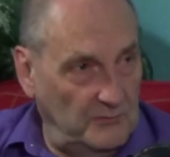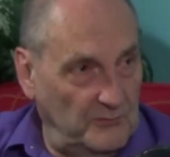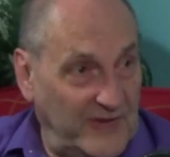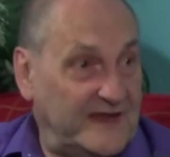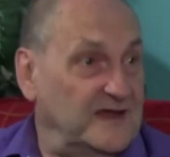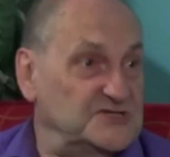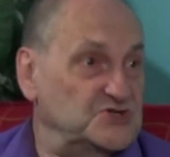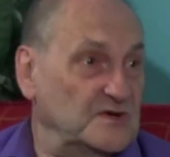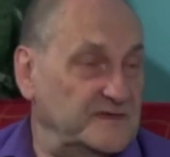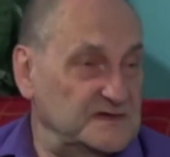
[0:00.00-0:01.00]
making
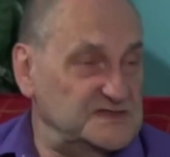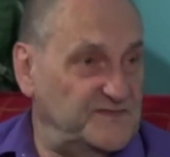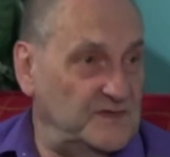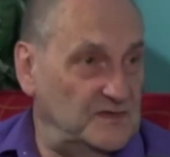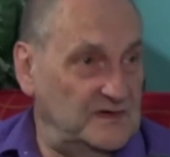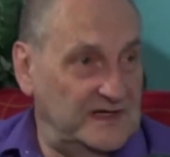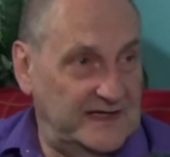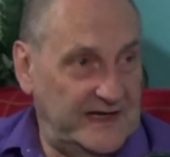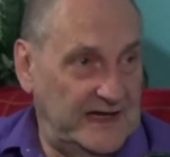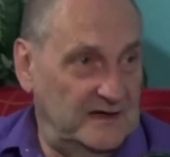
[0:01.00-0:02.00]
sure there's food
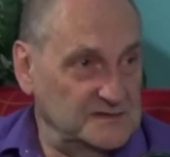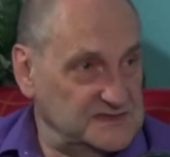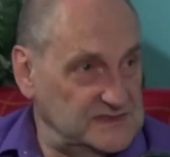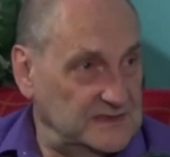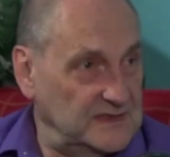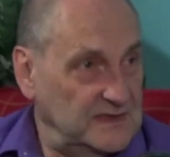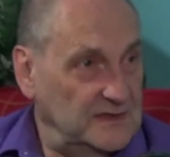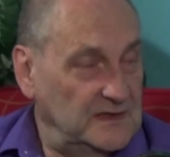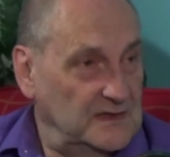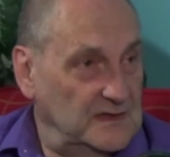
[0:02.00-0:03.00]
and a house and
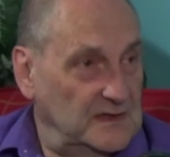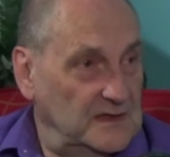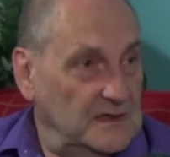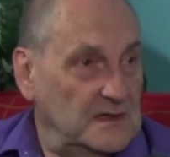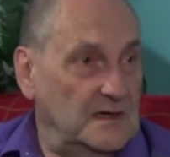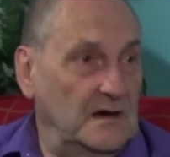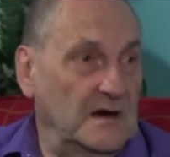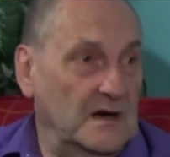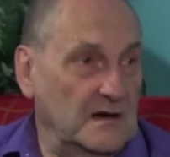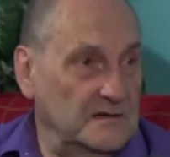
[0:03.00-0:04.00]
mm-hmm.
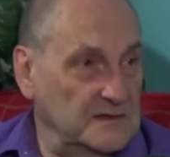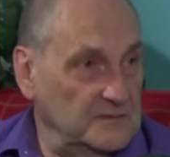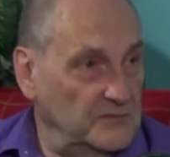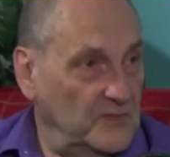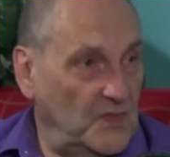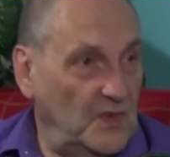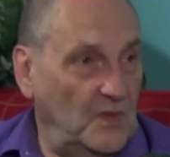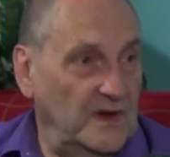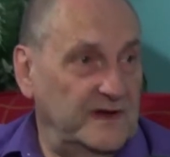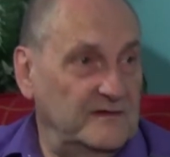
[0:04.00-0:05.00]
car and
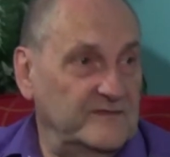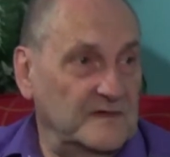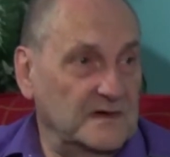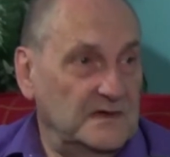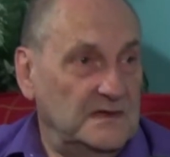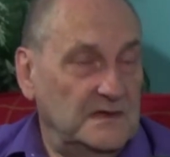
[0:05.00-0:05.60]
whatever.